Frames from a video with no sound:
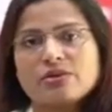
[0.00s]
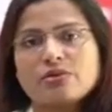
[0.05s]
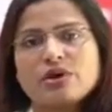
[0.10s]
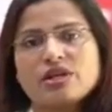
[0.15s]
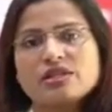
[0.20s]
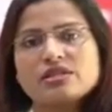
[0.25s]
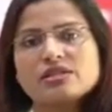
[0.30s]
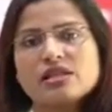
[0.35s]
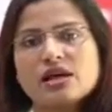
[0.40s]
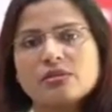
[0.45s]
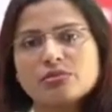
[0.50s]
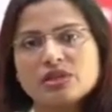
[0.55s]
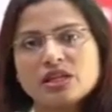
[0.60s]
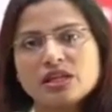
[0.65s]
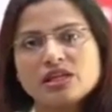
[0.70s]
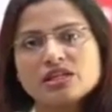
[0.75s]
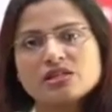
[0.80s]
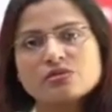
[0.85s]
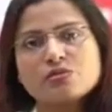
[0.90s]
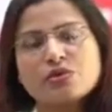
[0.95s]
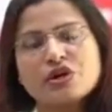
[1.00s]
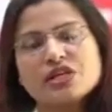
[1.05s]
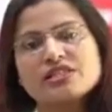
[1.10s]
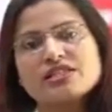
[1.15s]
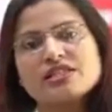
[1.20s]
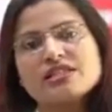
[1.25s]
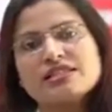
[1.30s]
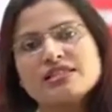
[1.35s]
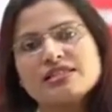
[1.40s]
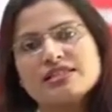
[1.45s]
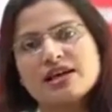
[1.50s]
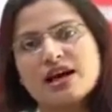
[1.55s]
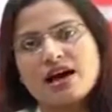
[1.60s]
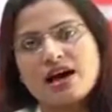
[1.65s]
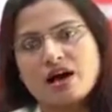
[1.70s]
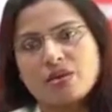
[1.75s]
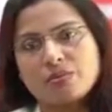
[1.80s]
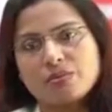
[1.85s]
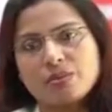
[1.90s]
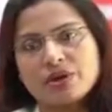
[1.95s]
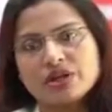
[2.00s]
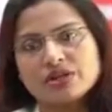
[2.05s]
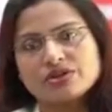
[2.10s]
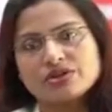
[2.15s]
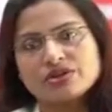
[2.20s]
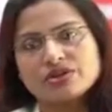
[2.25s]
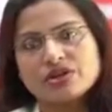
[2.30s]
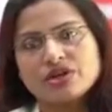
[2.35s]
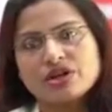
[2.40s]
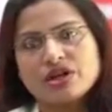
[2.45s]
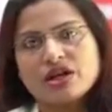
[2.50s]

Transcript: when something is present in the armpit,